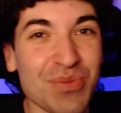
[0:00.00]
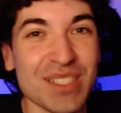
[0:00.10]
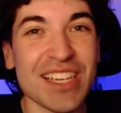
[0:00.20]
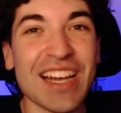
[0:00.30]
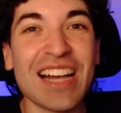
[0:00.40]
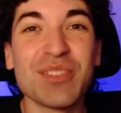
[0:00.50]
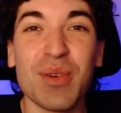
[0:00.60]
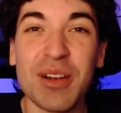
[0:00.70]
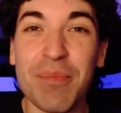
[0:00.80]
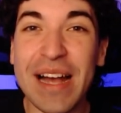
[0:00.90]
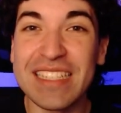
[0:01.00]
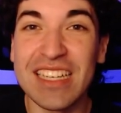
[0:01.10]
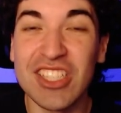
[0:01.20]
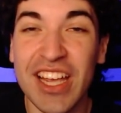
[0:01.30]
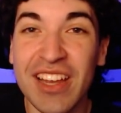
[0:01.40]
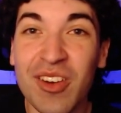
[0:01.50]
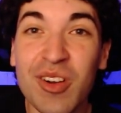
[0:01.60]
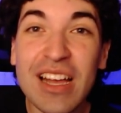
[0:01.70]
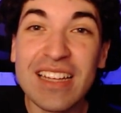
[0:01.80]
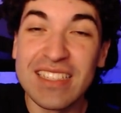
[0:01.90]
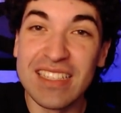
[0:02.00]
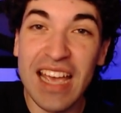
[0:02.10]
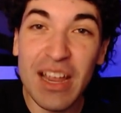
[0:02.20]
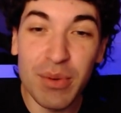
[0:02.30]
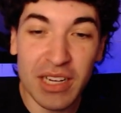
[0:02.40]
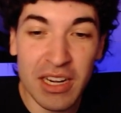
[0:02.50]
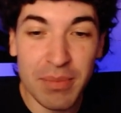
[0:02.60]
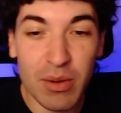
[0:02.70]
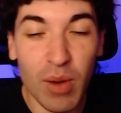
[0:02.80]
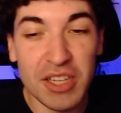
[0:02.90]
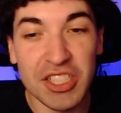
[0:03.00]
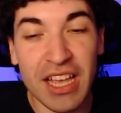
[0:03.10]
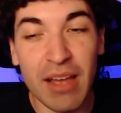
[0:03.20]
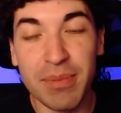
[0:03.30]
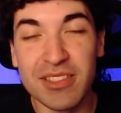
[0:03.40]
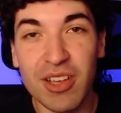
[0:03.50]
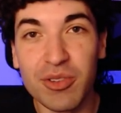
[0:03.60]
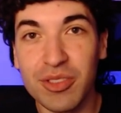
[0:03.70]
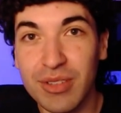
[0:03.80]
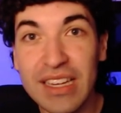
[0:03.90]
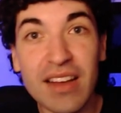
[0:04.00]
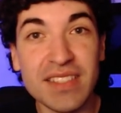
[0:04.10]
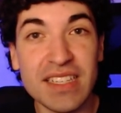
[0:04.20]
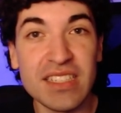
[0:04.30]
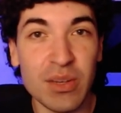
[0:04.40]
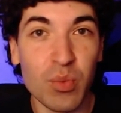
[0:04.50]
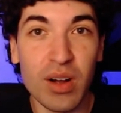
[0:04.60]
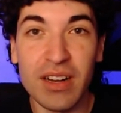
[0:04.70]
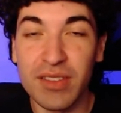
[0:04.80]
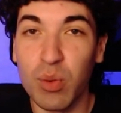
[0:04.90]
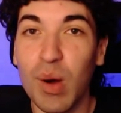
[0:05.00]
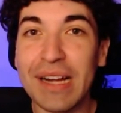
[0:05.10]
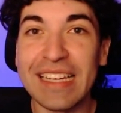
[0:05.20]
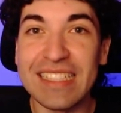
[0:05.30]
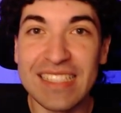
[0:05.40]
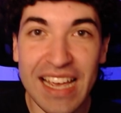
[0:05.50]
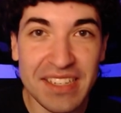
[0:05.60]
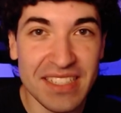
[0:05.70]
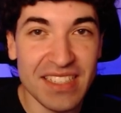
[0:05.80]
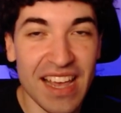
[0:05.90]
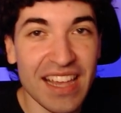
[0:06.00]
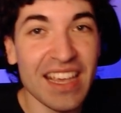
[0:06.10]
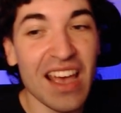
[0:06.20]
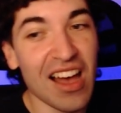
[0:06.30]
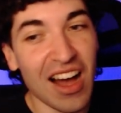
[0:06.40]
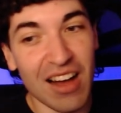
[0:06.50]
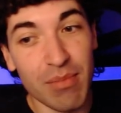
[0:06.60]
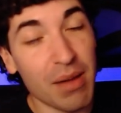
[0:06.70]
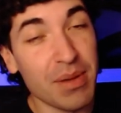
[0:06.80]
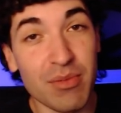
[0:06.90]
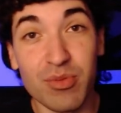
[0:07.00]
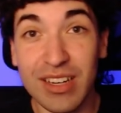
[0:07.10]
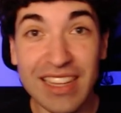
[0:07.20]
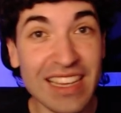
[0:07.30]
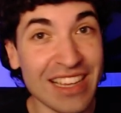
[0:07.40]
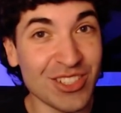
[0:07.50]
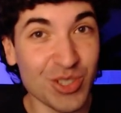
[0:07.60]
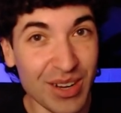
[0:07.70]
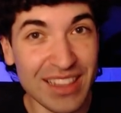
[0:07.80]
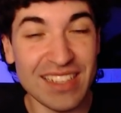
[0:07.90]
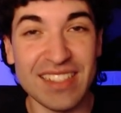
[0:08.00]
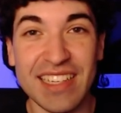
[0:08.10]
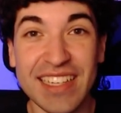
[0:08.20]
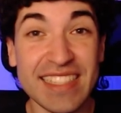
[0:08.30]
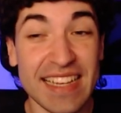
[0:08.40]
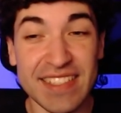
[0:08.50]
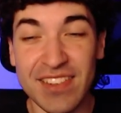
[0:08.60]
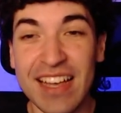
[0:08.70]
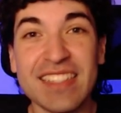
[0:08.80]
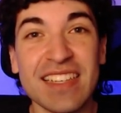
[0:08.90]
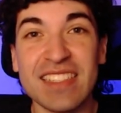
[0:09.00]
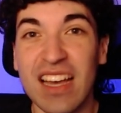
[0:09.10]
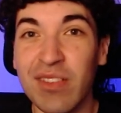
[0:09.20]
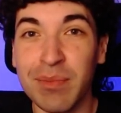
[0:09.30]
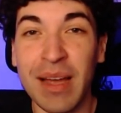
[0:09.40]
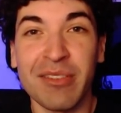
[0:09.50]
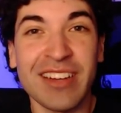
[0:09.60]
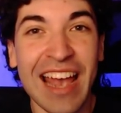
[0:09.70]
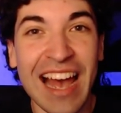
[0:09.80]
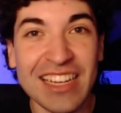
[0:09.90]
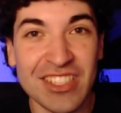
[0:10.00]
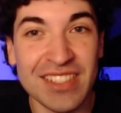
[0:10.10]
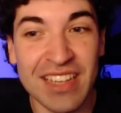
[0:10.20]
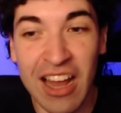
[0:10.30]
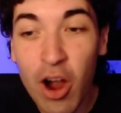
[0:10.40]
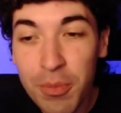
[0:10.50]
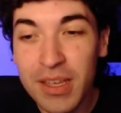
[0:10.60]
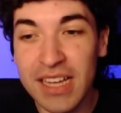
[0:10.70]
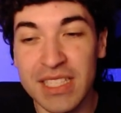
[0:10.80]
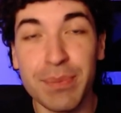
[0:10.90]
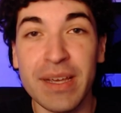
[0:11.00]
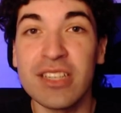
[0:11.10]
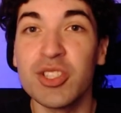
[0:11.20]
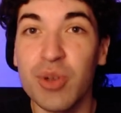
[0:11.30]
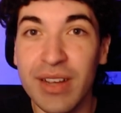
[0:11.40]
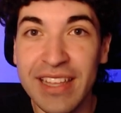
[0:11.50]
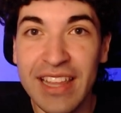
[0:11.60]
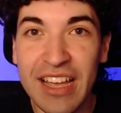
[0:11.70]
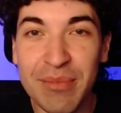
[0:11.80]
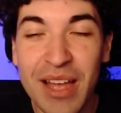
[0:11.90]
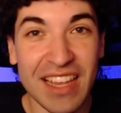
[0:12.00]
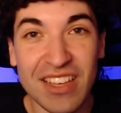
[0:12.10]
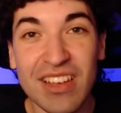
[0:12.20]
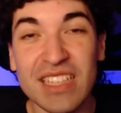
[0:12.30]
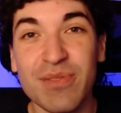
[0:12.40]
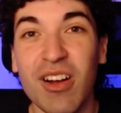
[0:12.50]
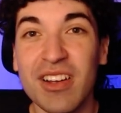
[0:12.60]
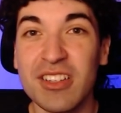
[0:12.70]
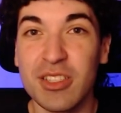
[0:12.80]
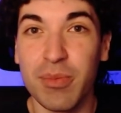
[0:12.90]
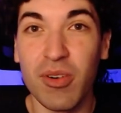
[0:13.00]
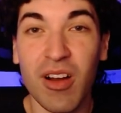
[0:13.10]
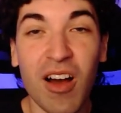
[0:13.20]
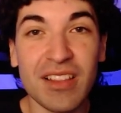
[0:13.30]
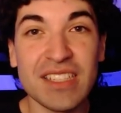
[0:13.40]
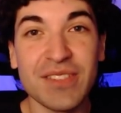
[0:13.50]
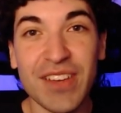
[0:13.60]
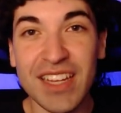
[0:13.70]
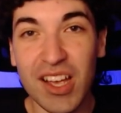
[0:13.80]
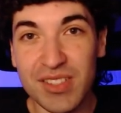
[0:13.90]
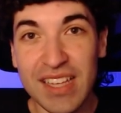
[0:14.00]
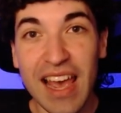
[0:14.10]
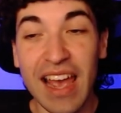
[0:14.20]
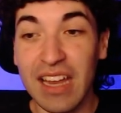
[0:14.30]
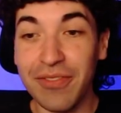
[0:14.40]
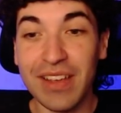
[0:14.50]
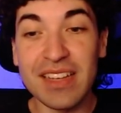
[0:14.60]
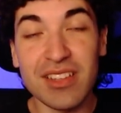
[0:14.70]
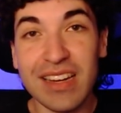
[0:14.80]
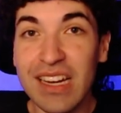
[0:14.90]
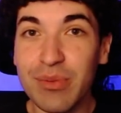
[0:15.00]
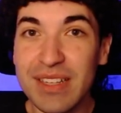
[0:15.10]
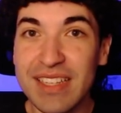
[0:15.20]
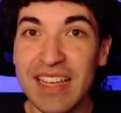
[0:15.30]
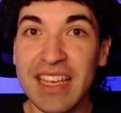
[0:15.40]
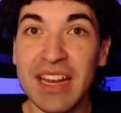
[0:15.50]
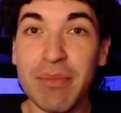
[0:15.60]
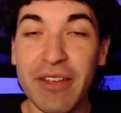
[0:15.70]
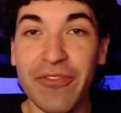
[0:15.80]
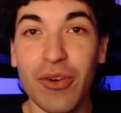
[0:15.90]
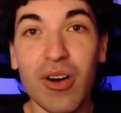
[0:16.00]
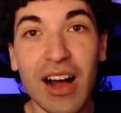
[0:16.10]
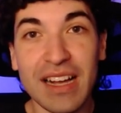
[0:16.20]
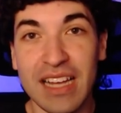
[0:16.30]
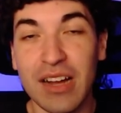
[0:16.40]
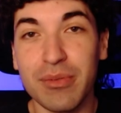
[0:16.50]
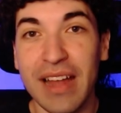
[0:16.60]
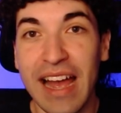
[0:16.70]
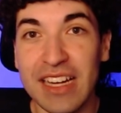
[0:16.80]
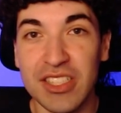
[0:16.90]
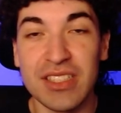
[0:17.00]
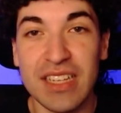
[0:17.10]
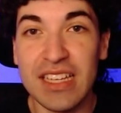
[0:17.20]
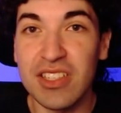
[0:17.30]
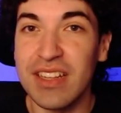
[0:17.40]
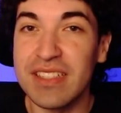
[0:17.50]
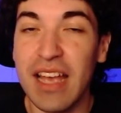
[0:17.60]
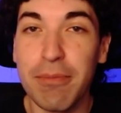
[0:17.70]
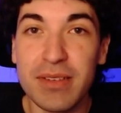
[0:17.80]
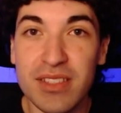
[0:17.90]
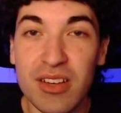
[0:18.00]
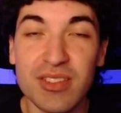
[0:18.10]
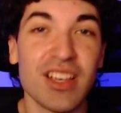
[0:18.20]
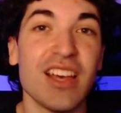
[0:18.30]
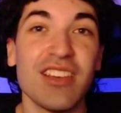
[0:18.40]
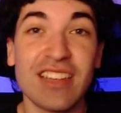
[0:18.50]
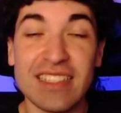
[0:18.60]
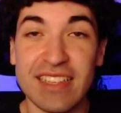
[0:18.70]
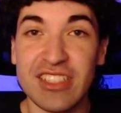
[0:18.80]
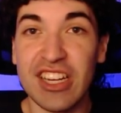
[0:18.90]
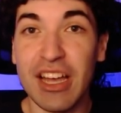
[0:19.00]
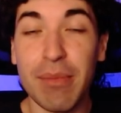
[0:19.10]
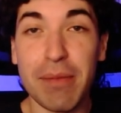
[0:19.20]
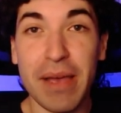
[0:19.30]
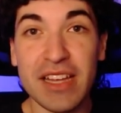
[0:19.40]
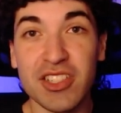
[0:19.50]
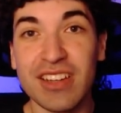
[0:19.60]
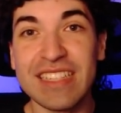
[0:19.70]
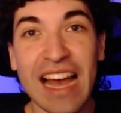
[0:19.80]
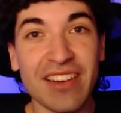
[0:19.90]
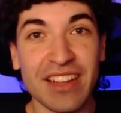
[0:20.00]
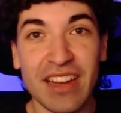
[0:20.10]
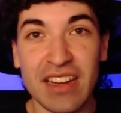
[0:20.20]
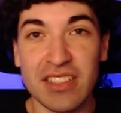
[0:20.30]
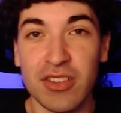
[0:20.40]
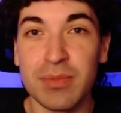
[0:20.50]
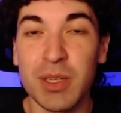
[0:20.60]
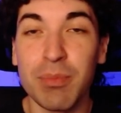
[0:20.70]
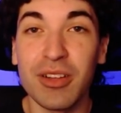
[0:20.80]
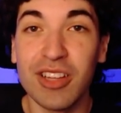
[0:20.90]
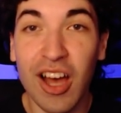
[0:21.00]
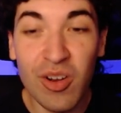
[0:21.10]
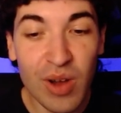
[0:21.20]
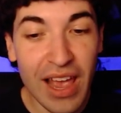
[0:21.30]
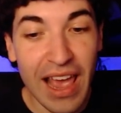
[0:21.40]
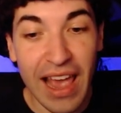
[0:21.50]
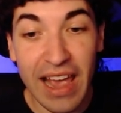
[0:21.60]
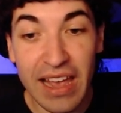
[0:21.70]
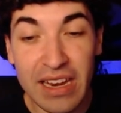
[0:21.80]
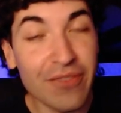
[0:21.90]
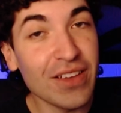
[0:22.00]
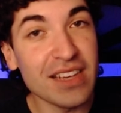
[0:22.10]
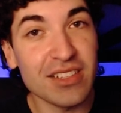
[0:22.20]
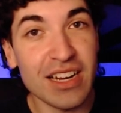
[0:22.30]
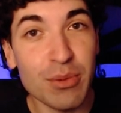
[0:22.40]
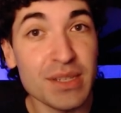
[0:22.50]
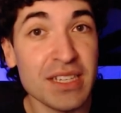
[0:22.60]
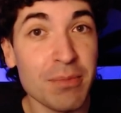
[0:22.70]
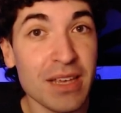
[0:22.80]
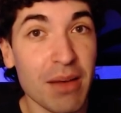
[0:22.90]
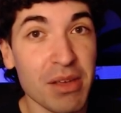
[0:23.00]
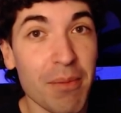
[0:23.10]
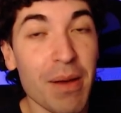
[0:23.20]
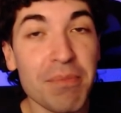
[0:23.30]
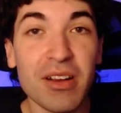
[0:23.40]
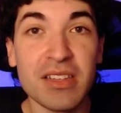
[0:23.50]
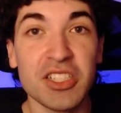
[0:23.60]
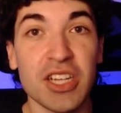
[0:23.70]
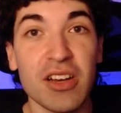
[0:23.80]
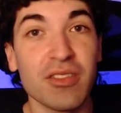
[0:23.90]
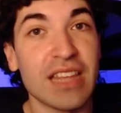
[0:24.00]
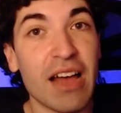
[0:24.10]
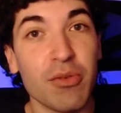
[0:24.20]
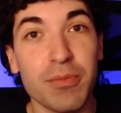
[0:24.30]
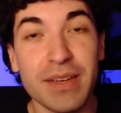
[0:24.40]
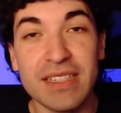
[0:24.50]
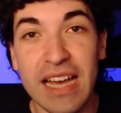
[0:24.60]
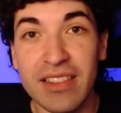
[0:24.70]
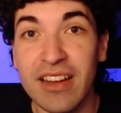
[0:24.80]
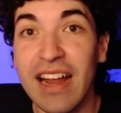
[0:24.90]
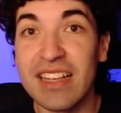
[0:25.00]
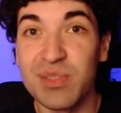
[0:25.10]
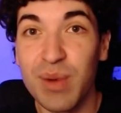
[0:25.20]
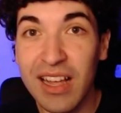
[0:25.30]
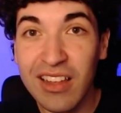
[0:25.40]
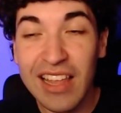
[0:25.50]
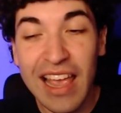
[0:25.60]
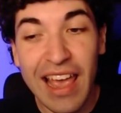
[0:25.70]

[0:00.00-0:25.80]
What's up, guys? Welcome back to the channel. Today, we're going to be watching episode 3 of season 1 of The Walking Dead today. I've been really enjoying this series, as you guys can tell with my reactions, and I hope you guys have been enjoying them. Thank you guys for all your support on these videos. And if you guys are interested in getting my full uncut reaction to each of these episodes, you guys can check out my Patreon down in the description below. And if you guys are interested in becoming a member on this channel, that will be down there as well.